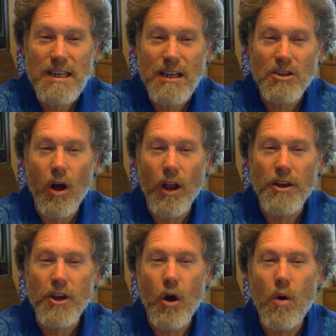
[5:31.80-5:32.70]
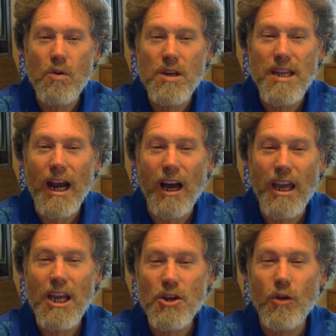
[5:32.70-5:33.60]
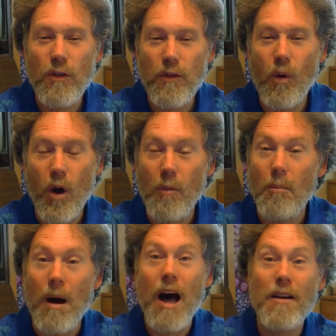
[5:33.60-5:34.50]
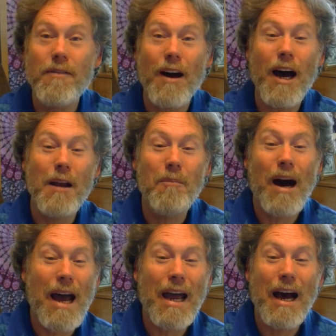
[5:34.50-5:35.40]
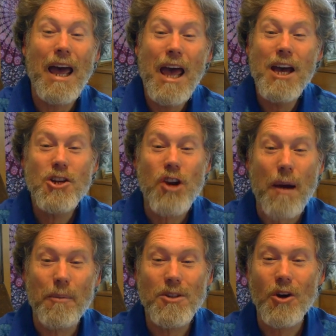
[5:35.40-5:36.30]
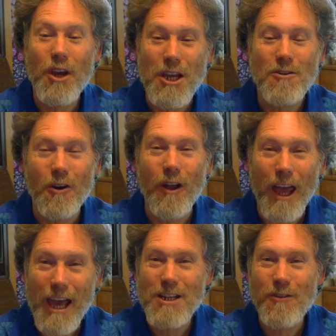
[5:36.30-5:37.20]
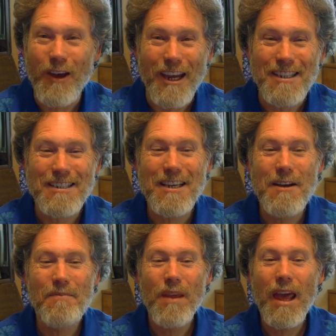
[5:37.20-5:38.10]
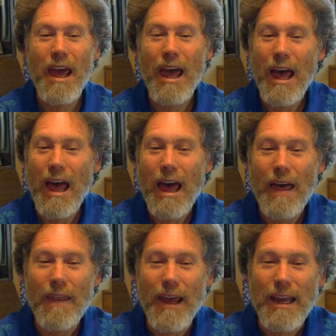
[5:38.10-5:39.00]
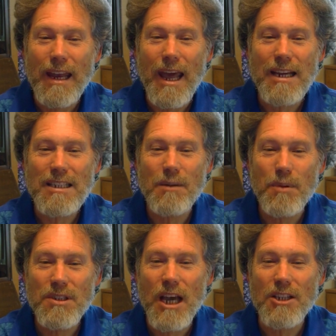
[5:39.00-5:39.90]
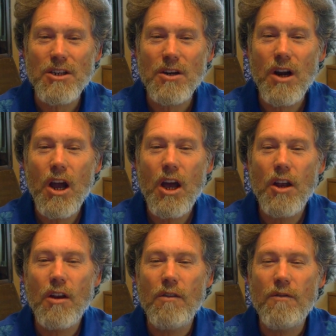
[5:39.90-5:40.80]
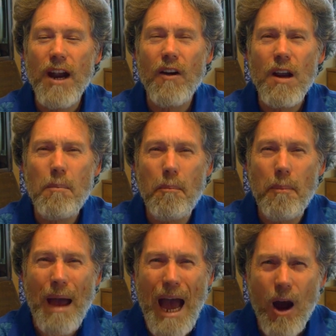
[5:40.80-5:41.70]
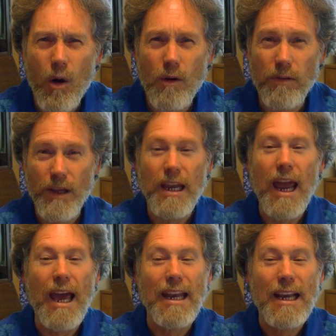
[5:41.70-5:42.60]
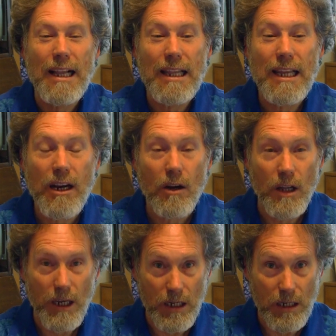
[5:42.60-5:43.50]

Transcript: It's called a dodecahedral form modified by a trapezohedral edge face. It connects the possessor very powerfully and clearly